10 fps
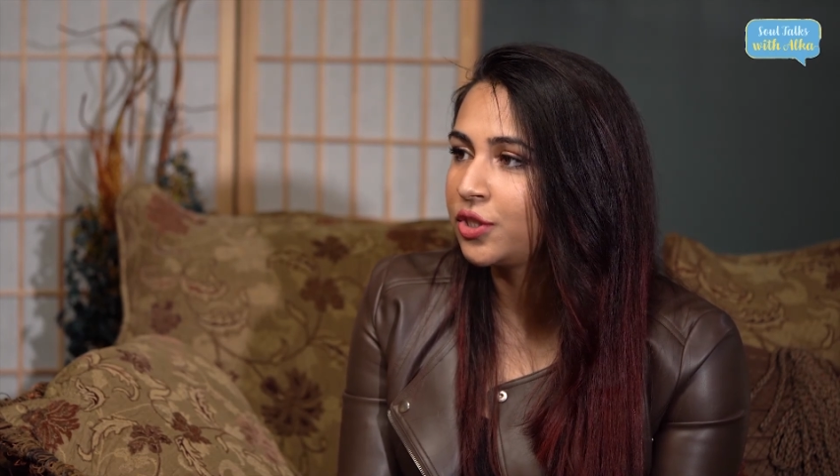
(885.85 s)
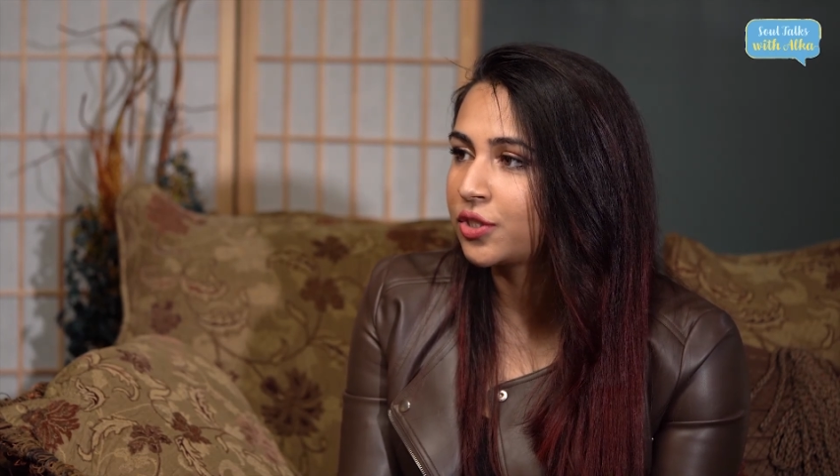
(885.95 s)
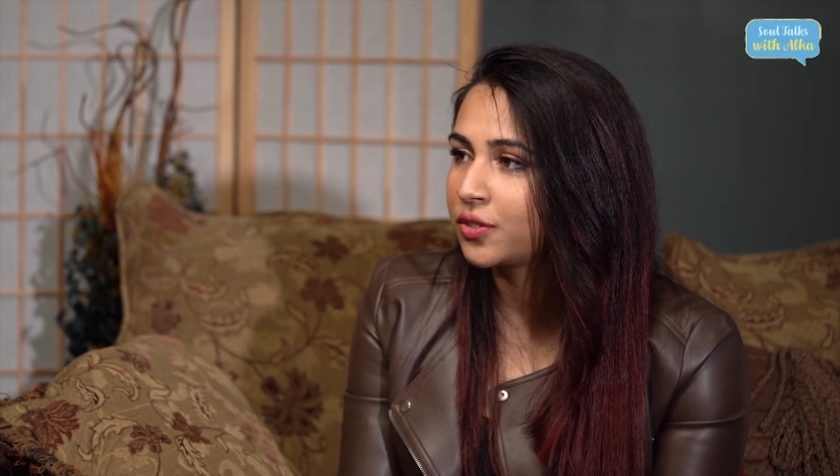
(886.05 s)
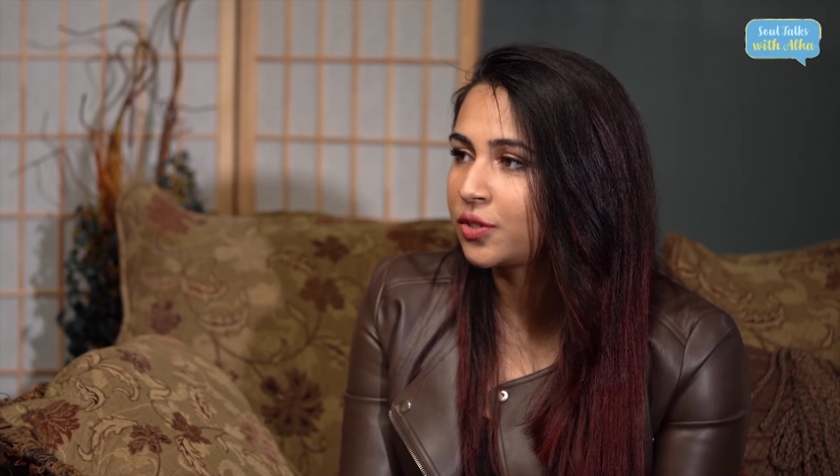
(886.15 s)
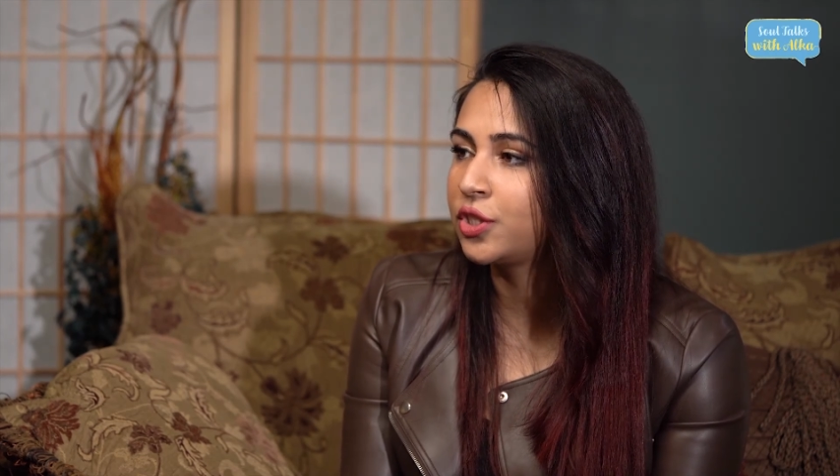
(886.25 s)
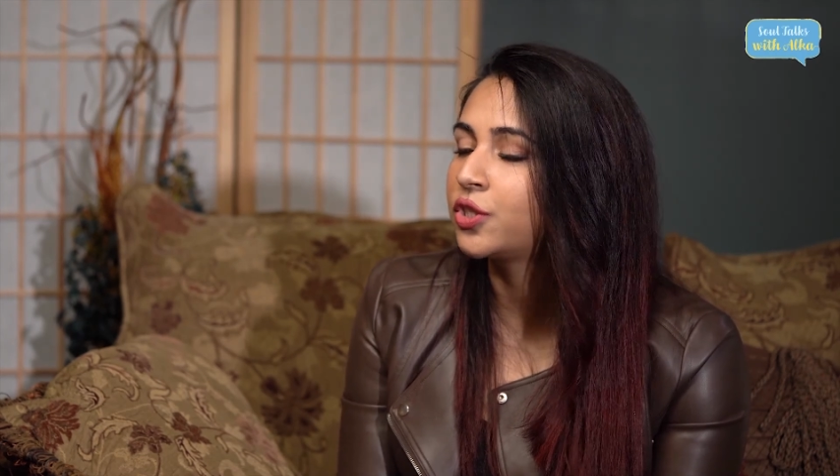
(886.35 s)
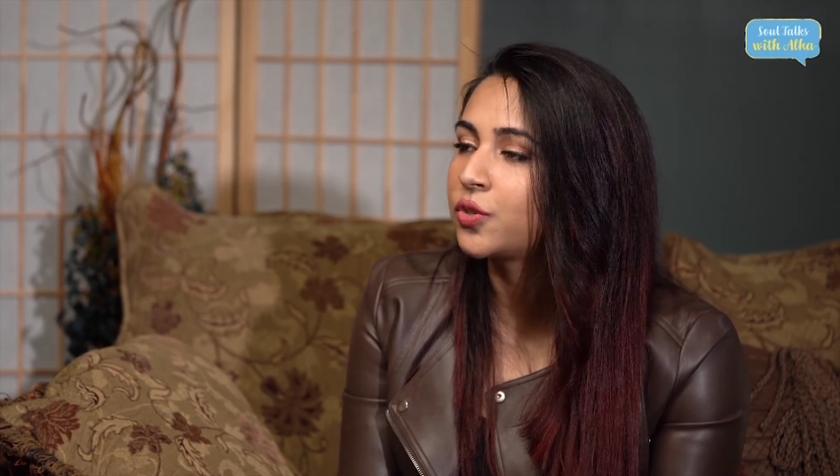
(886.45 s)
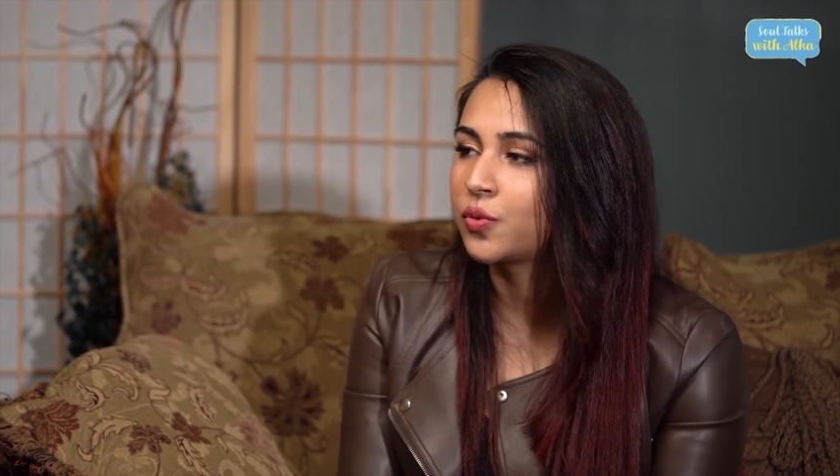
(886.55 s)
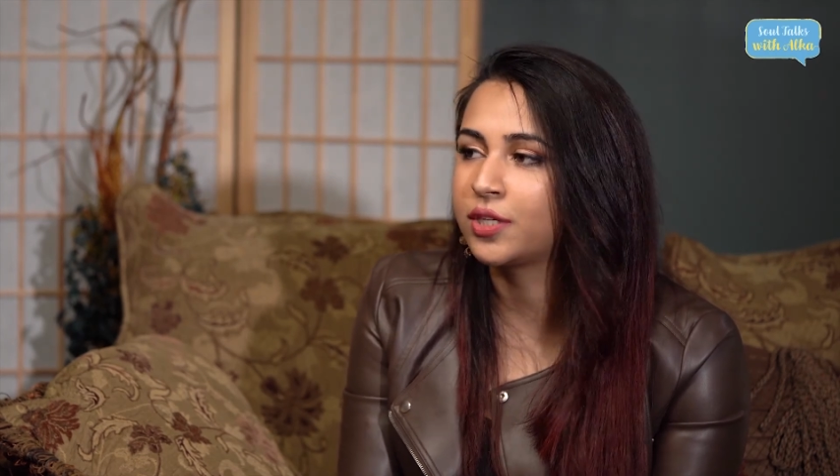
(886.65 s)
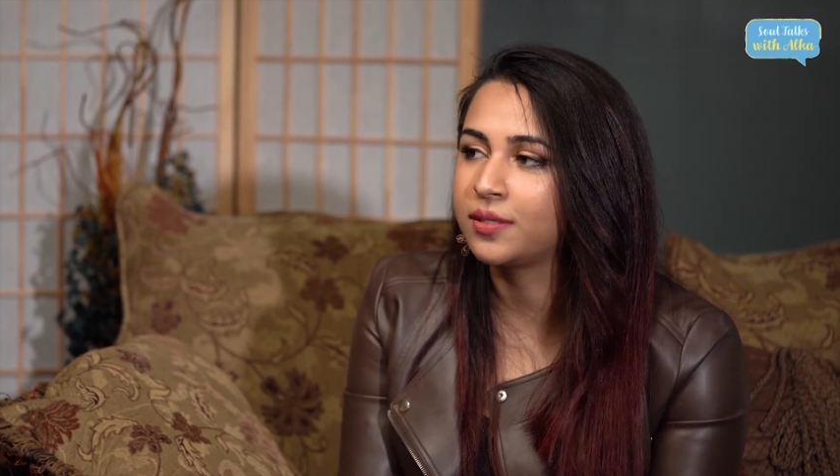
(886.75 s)

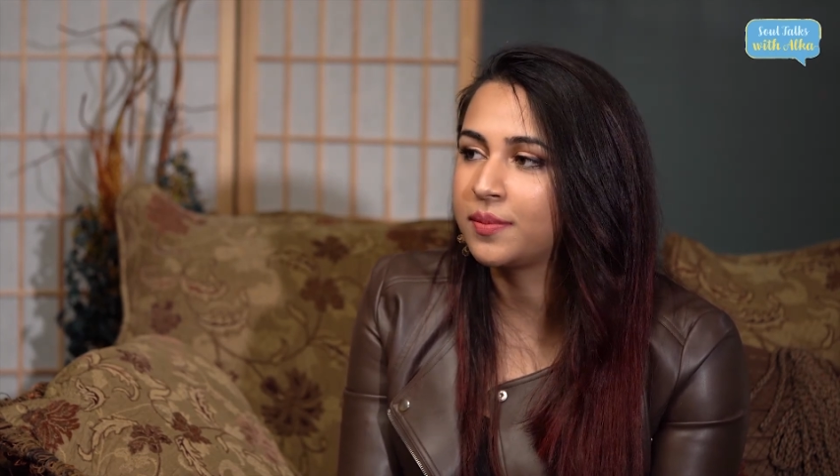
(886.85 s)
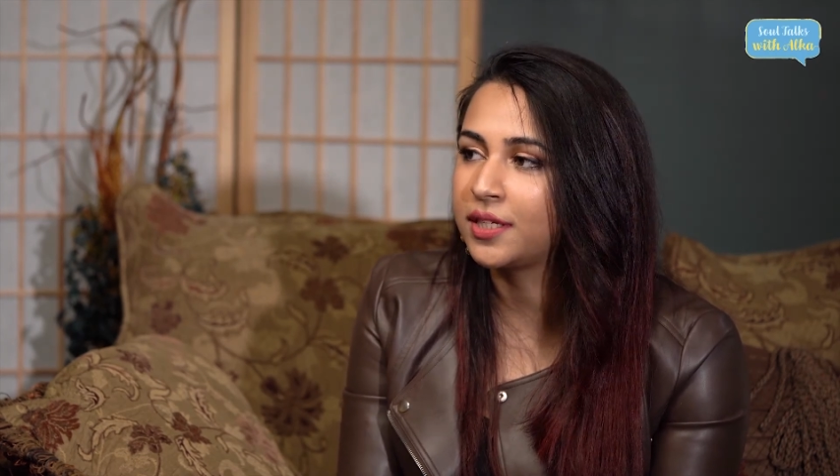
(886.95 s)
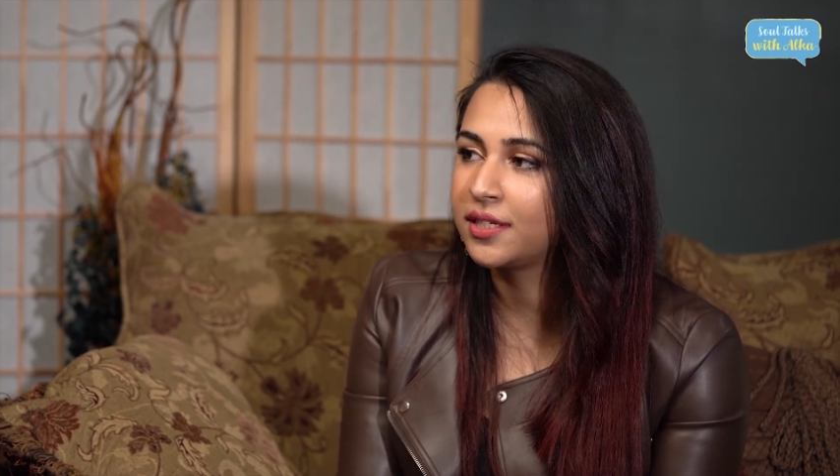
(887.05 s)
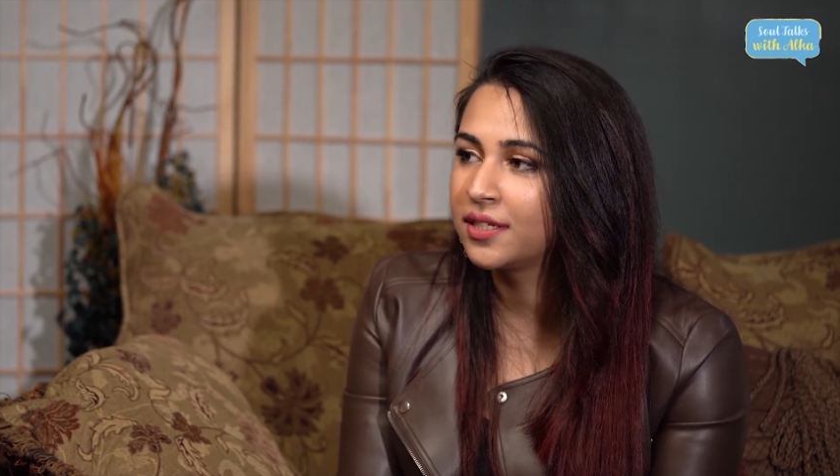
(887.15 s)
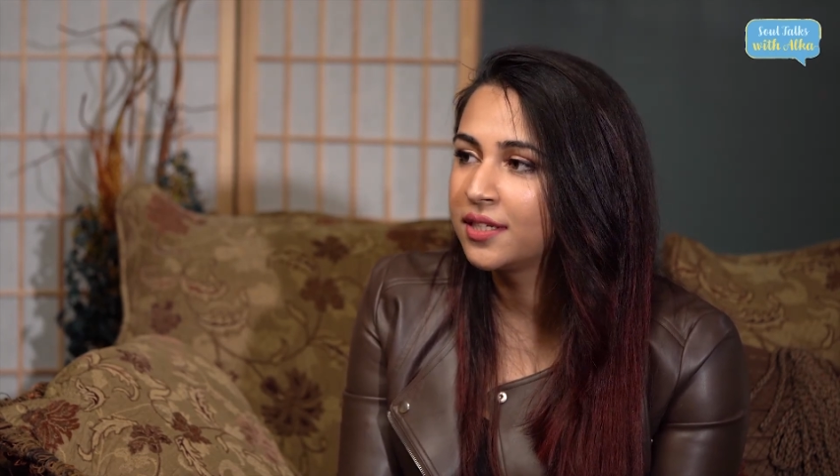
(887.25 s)
just wanted me.